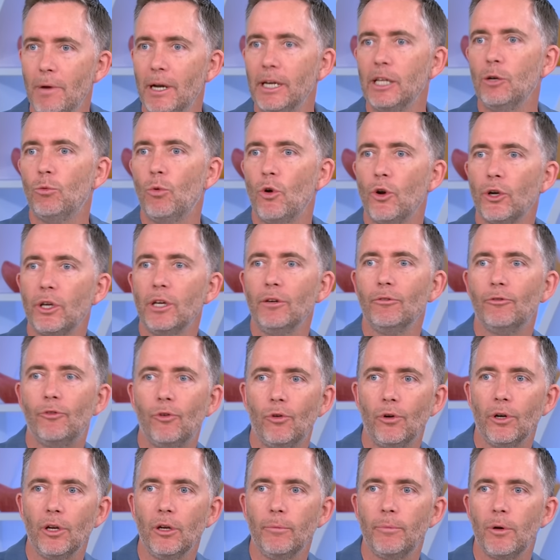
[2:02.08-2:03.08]
money working
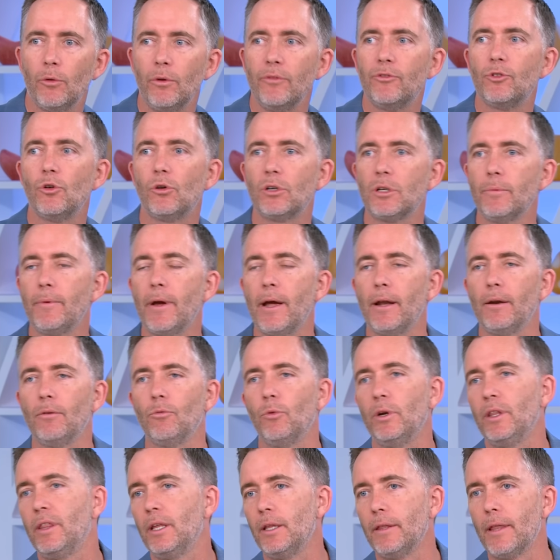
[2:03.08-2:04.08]
for you, but we've talked about
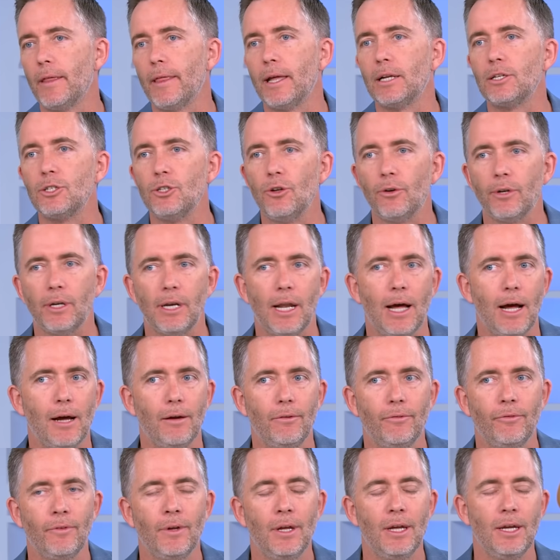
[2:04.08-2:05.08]
we think that that's not
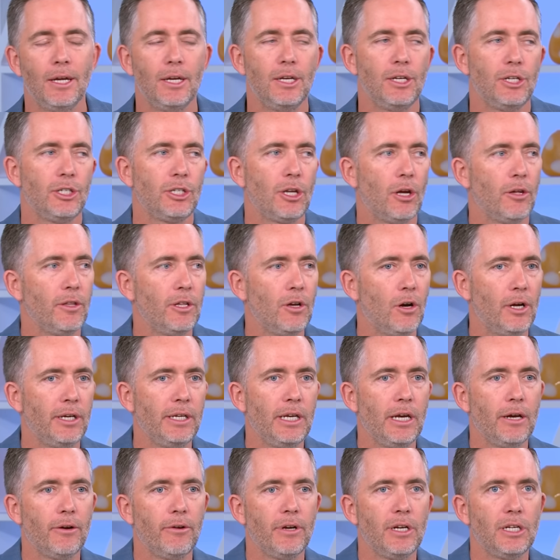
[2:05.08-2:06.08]
enough. So the
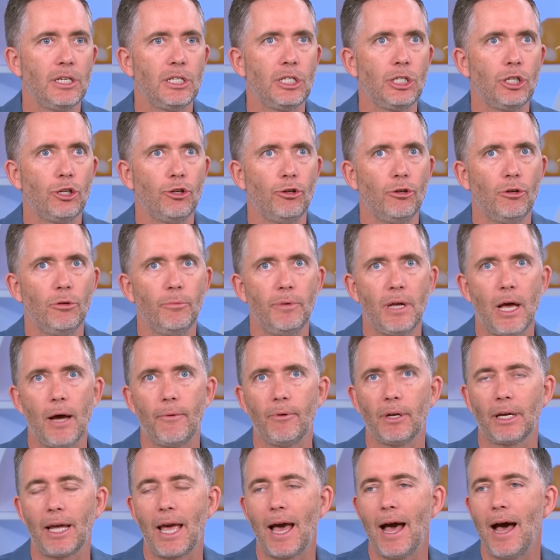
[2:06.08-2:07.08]
idea is to be
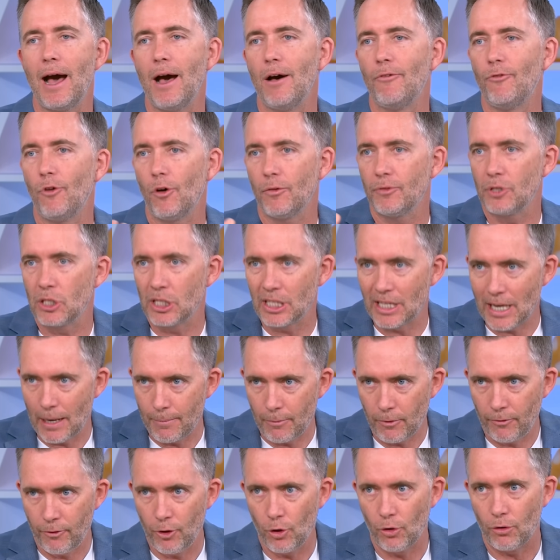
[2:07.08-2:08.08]
able to carve off
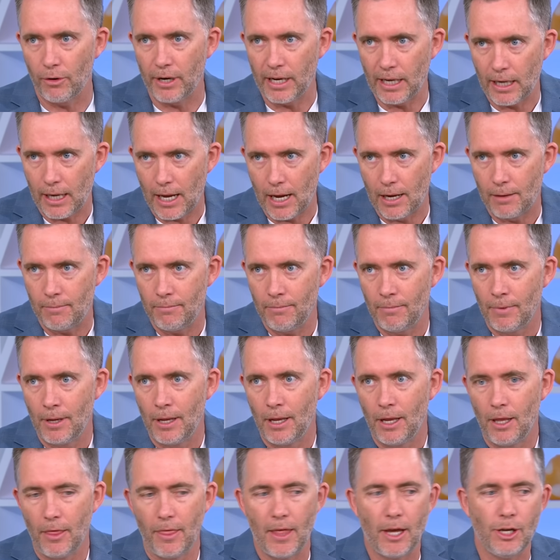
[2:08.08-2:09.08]
some of your income
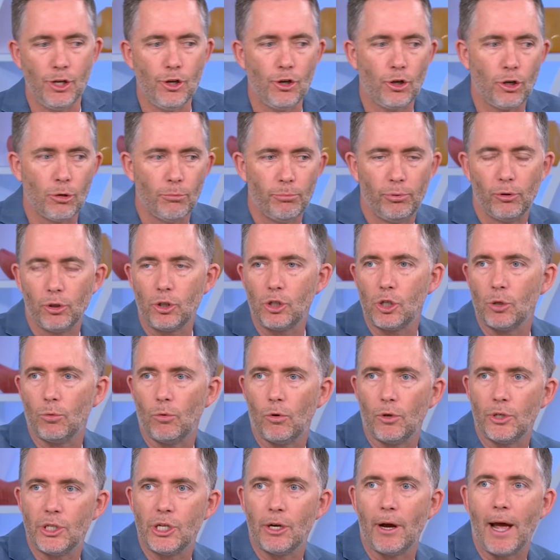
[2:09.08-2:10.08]
that you can put
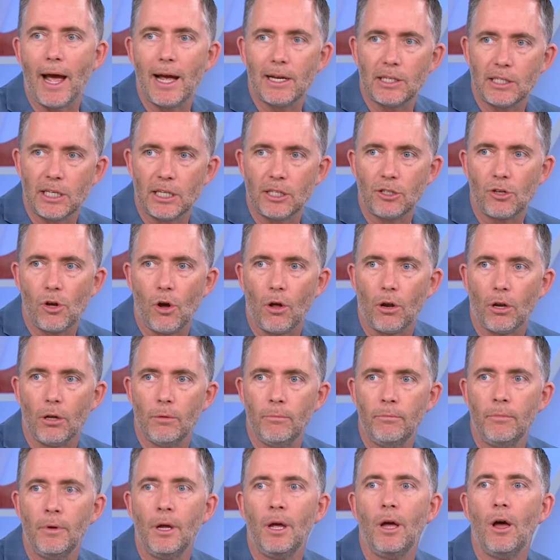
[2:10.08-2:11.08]
towards your assets
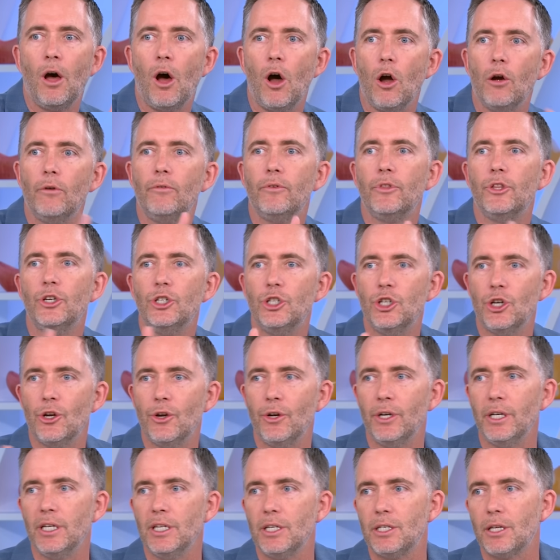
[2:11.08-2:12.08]
column over the
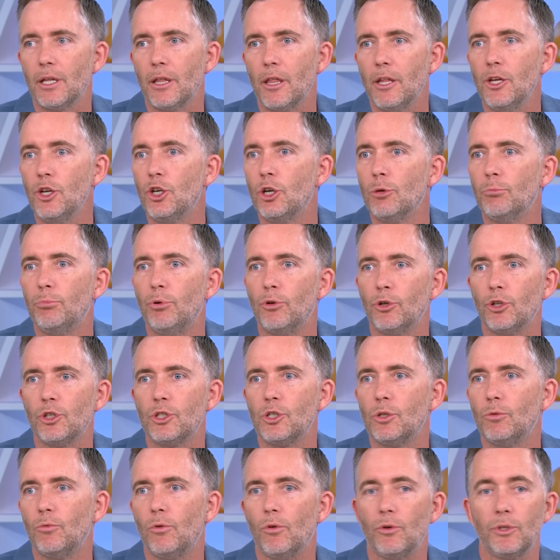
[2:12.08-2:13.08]
journey so that you can put it
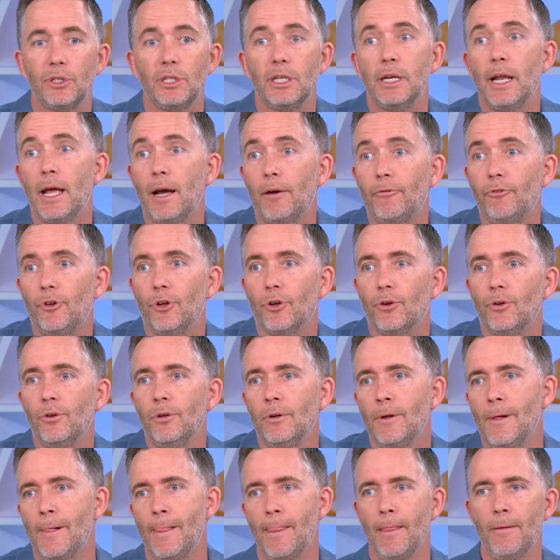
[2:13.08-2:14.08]
towards, in our view,
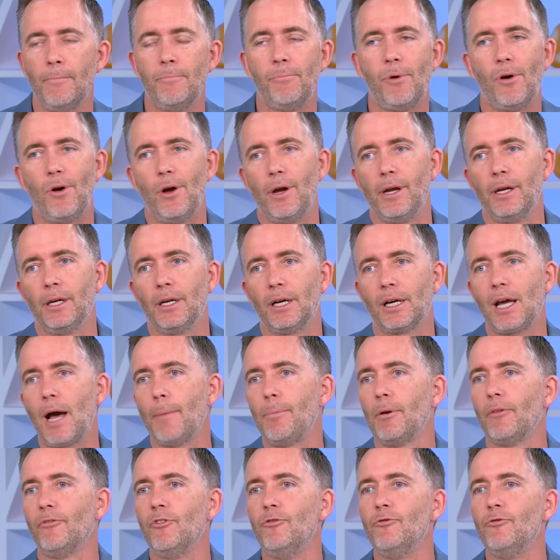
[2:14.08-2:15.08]
buying a couple of